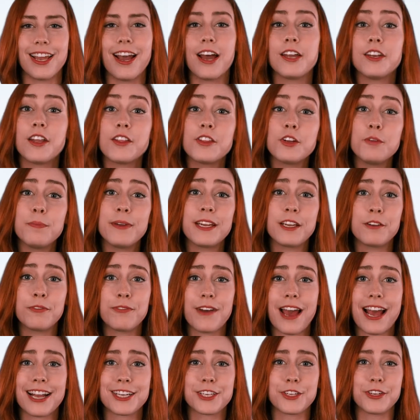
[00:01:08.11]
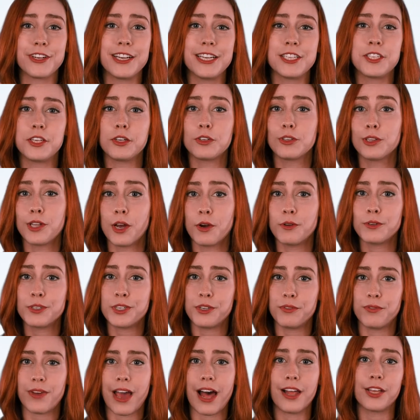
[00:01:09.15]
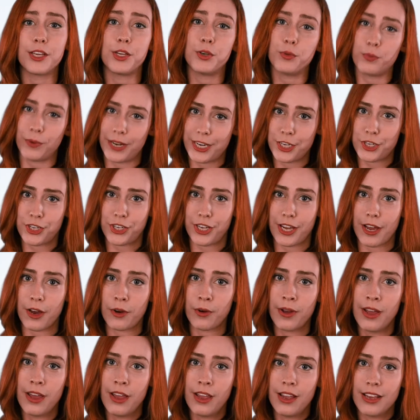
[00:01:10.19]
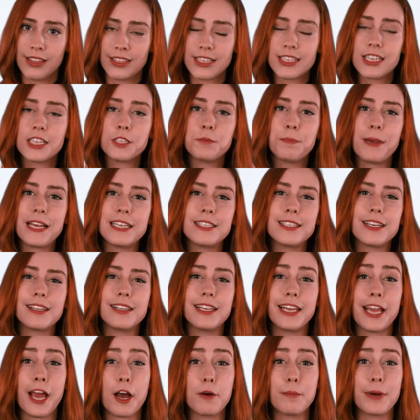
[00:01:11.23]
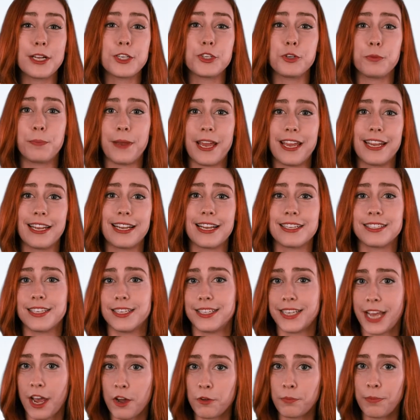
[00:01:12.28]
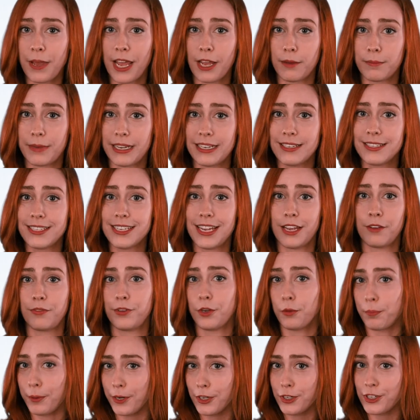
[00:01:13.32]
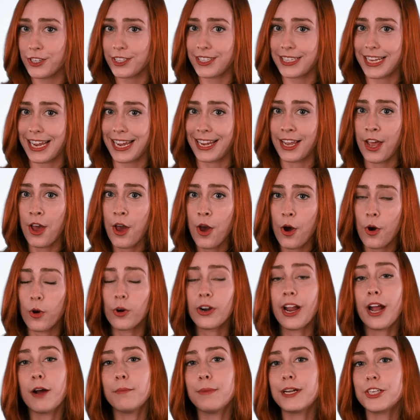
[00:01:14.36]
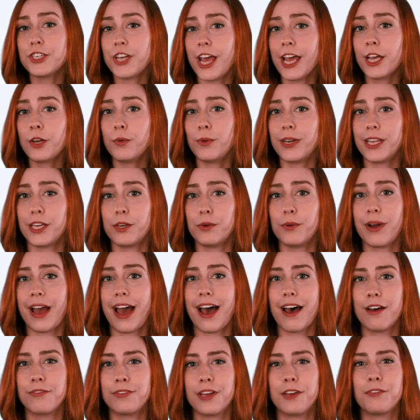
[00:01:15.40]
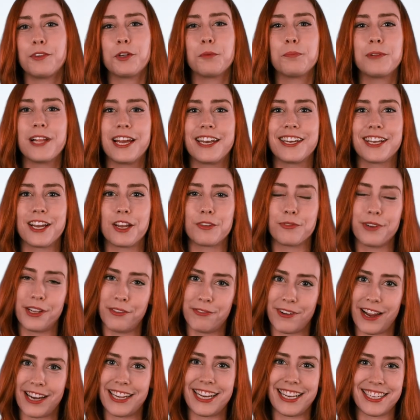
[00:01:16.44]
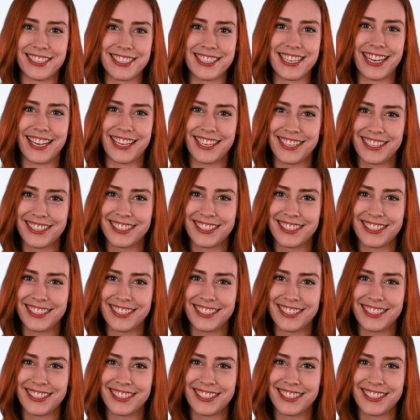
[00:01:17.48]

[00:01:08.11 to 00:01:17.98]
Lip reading: Another big factor is your loan-to-value ratio. This is basically how much you're paying as a down payment if you're purchasing, or how much equity you have if you're planning on refinancing.